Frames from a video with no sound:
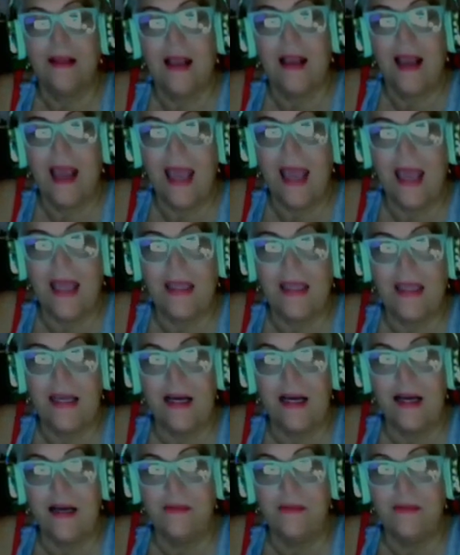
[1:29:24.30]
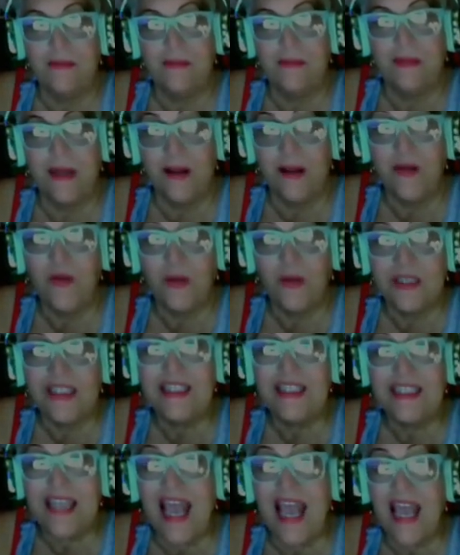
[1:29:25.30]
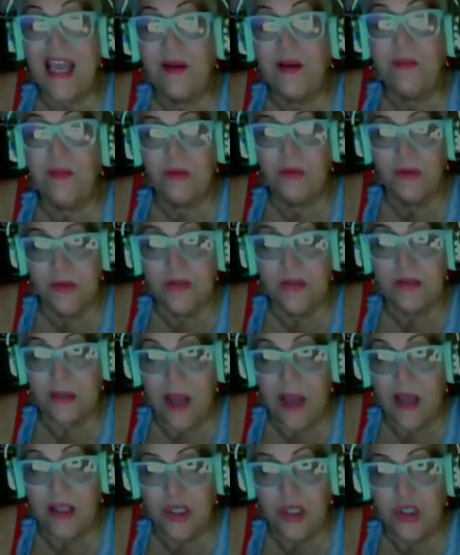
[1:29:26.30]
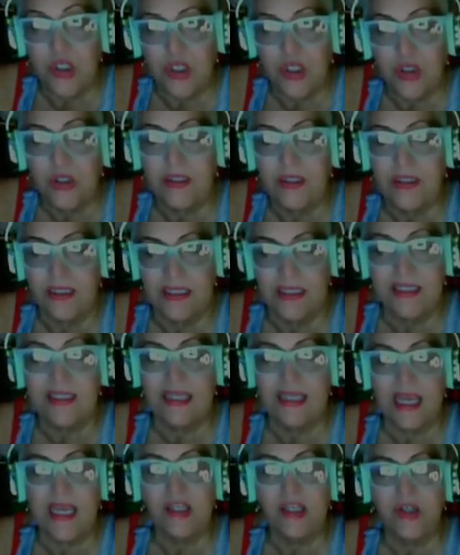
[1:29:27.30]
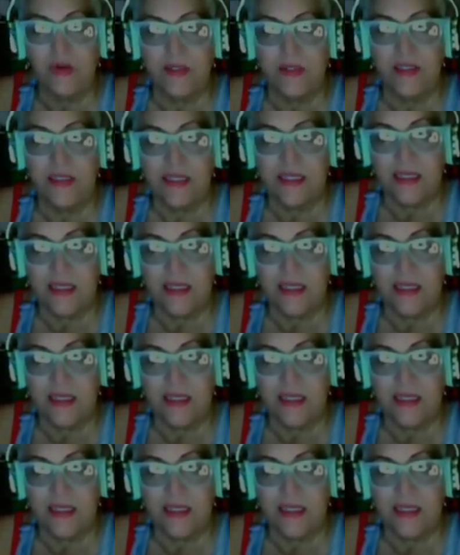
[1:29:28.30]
and in other words, these animals understood this is dangerous.